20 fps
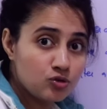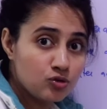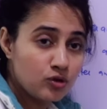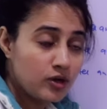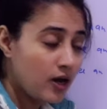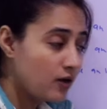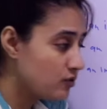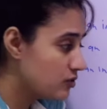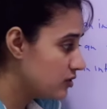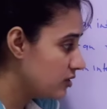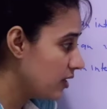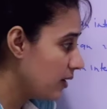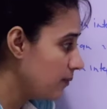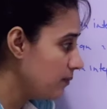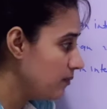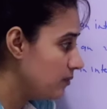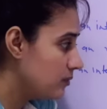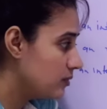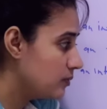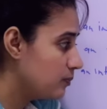So now
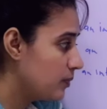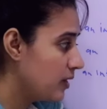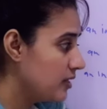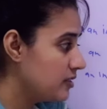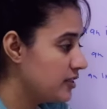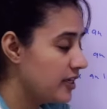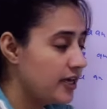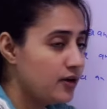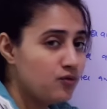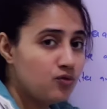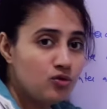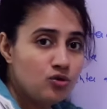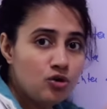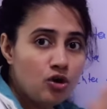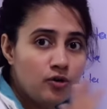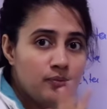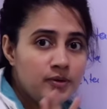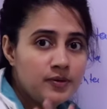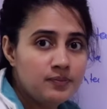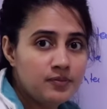sum plus a would
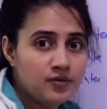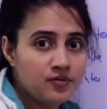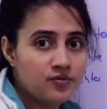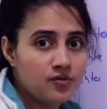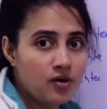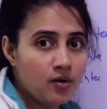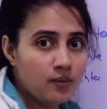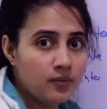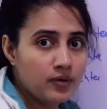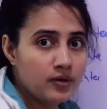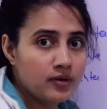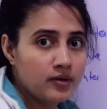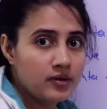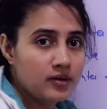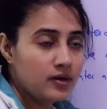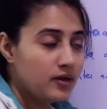not be performed,